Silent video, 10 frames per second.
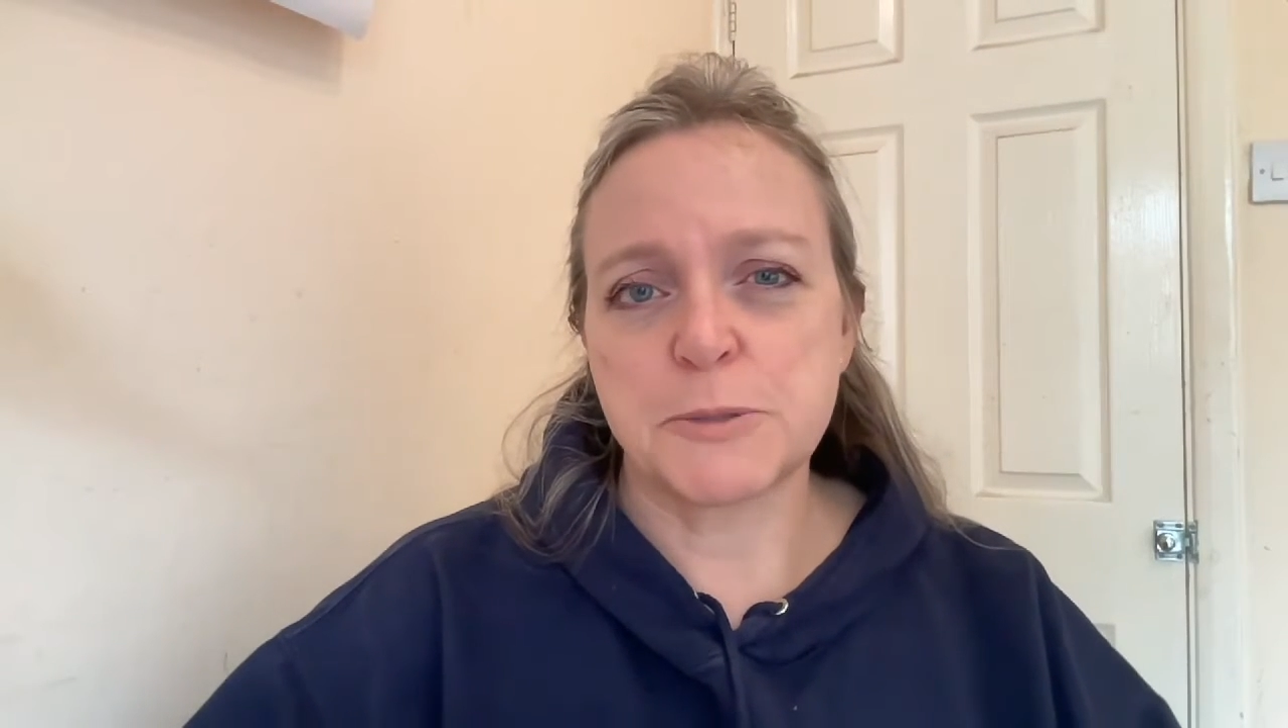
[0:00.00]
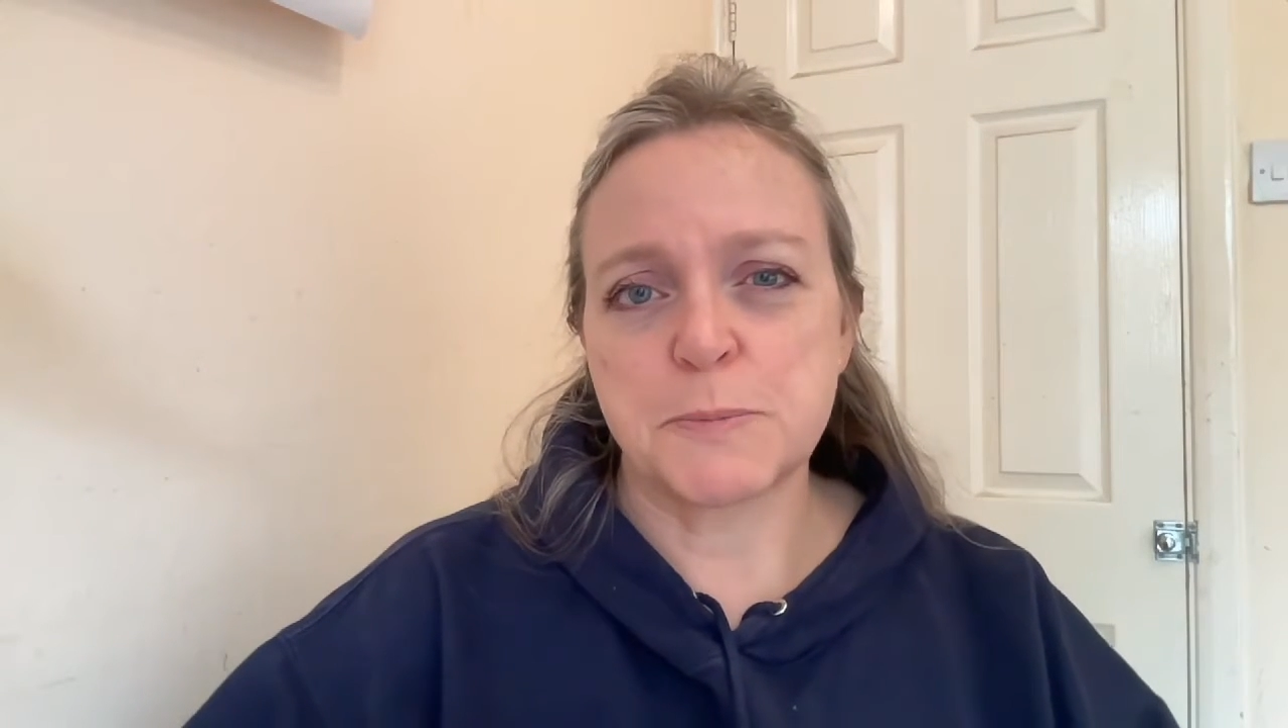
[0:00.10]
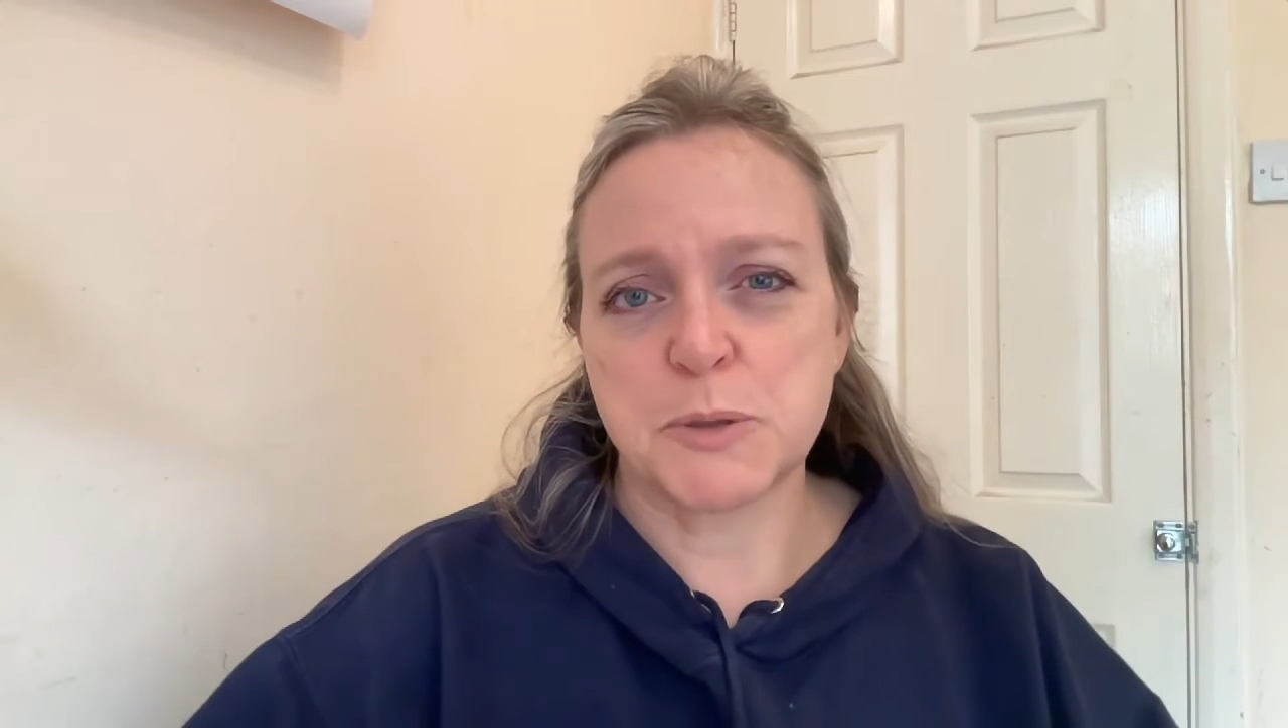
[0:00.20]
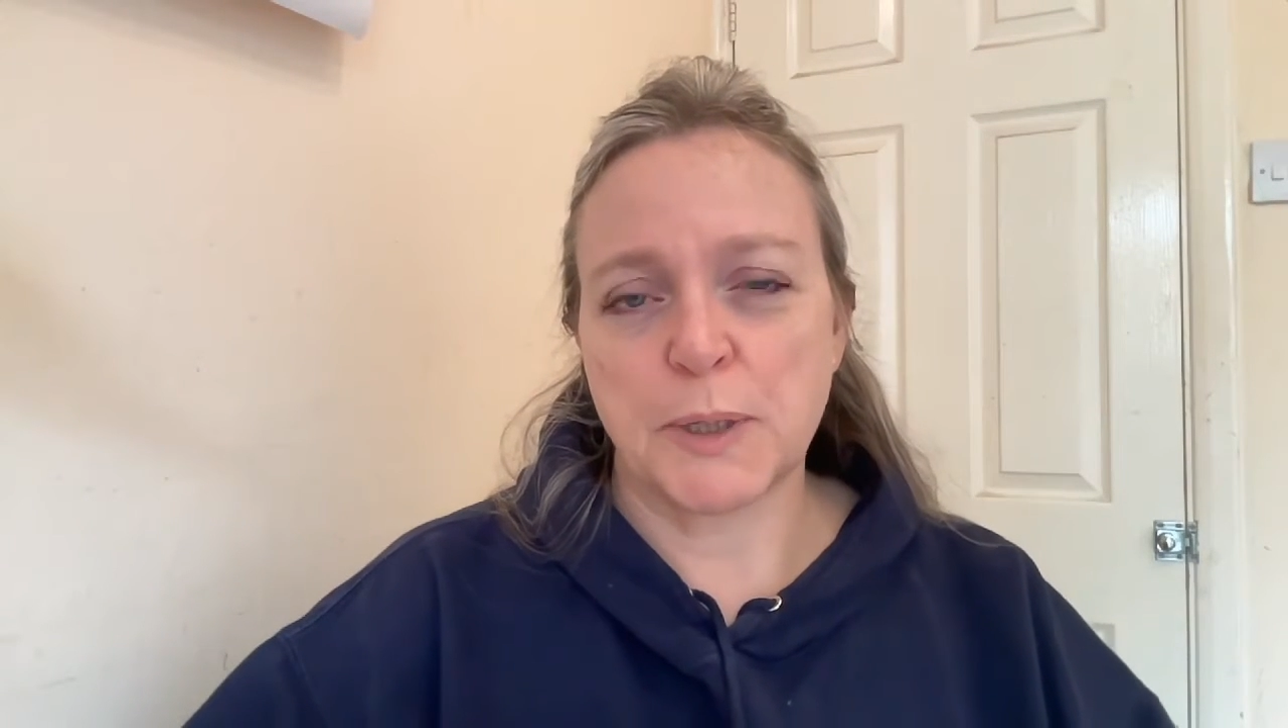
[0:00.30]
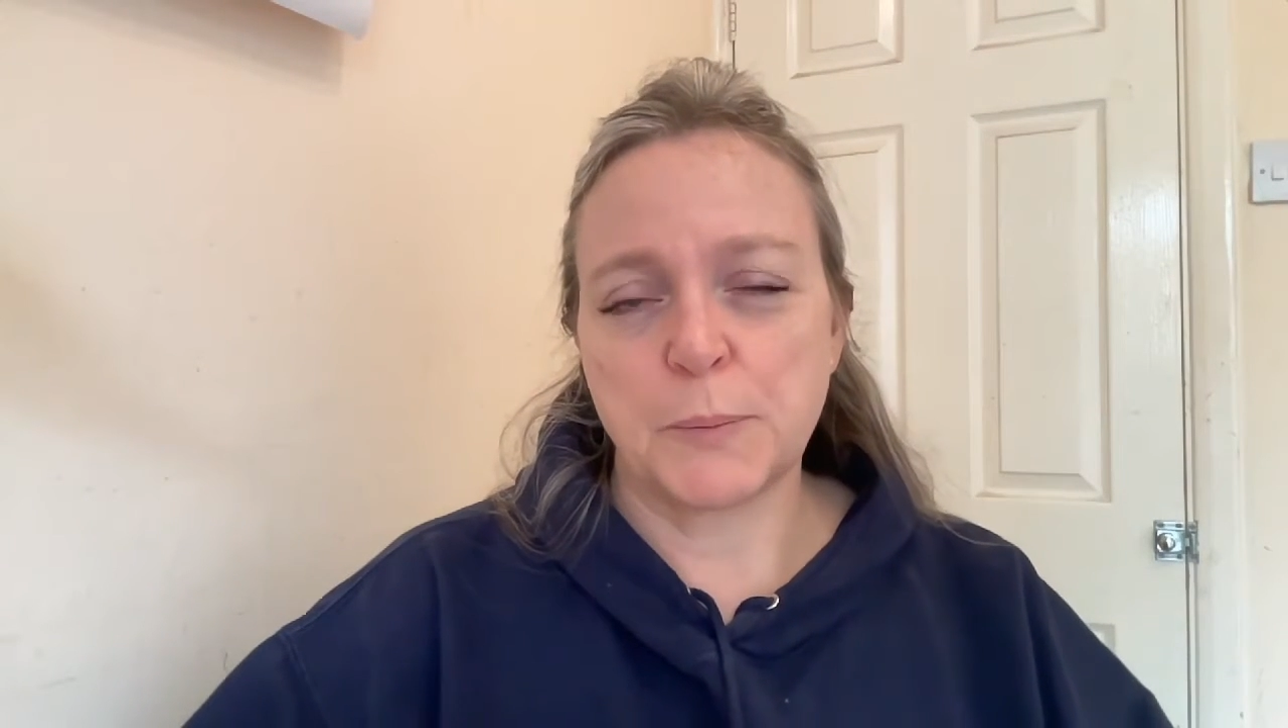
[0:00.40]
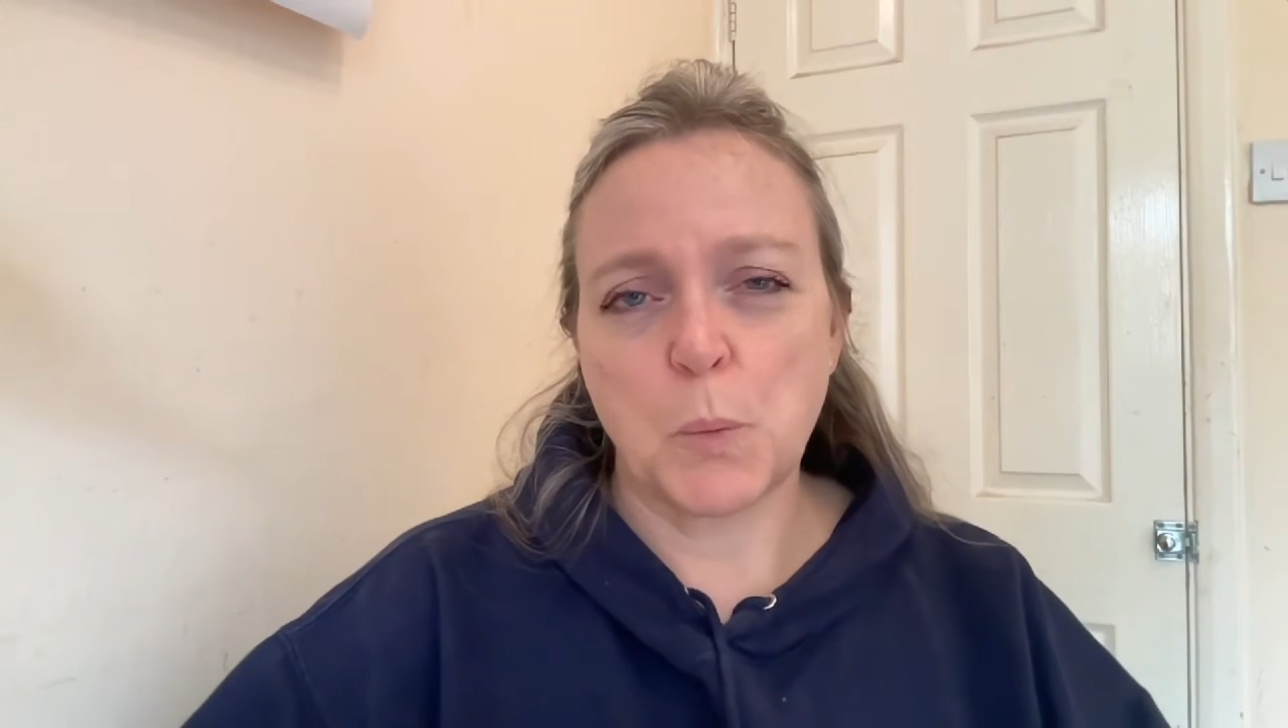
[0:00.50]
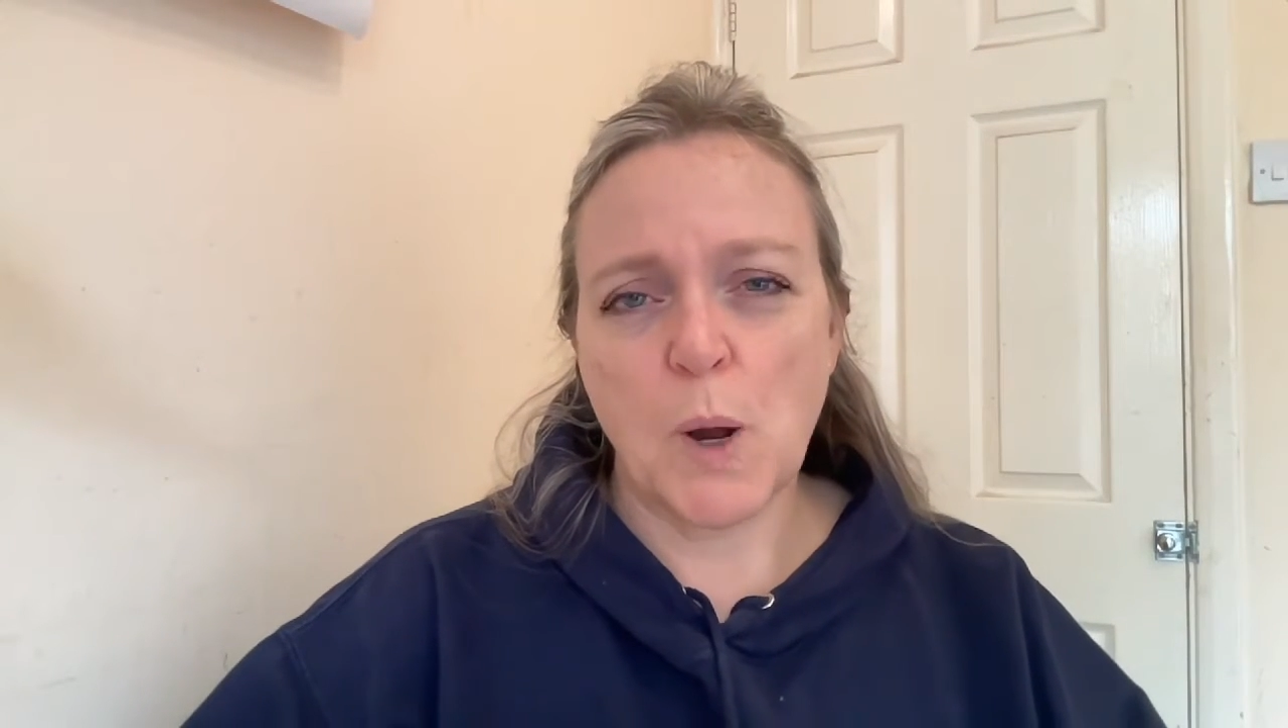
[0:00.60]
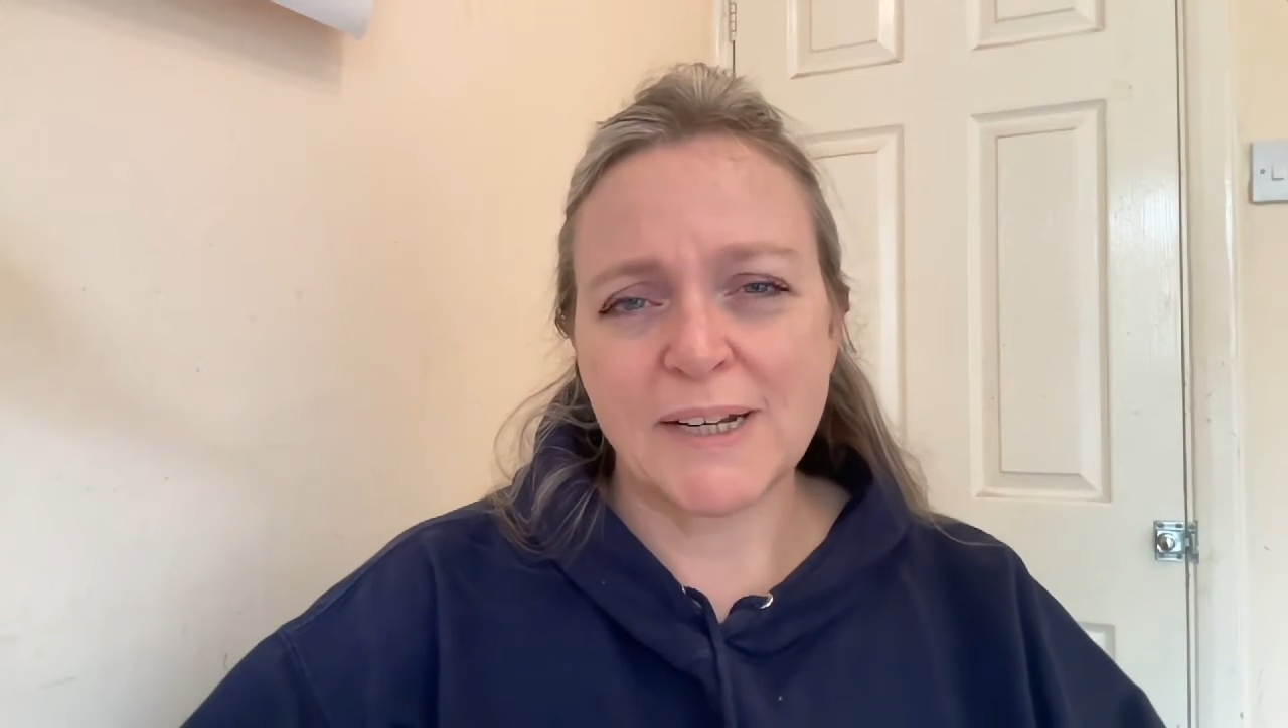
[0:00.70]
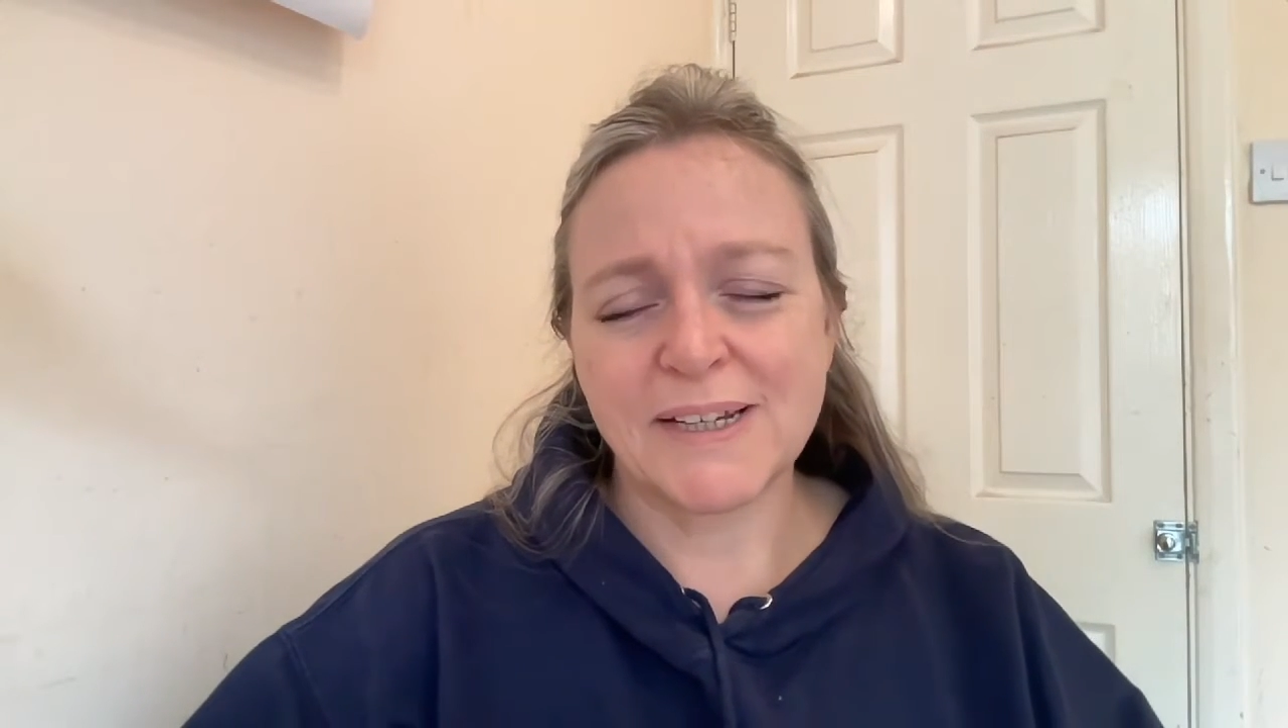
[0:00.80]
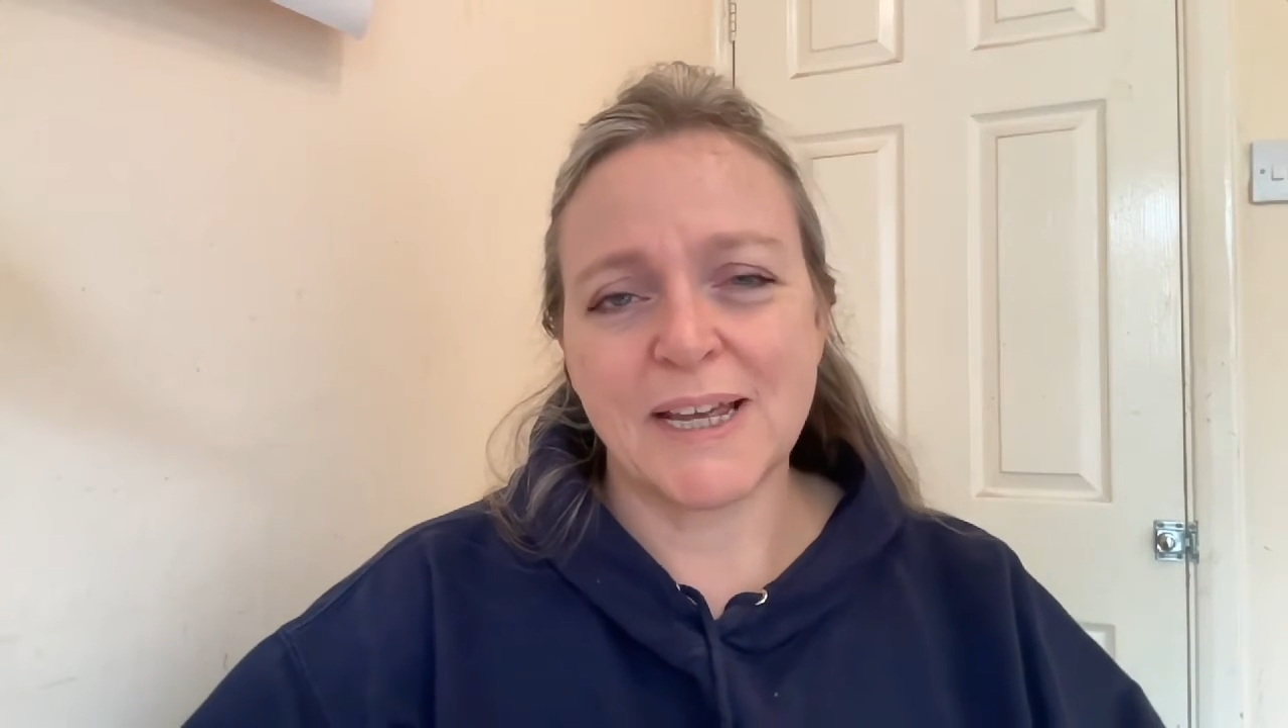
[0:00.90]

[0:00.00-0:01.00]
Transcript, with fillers: between 1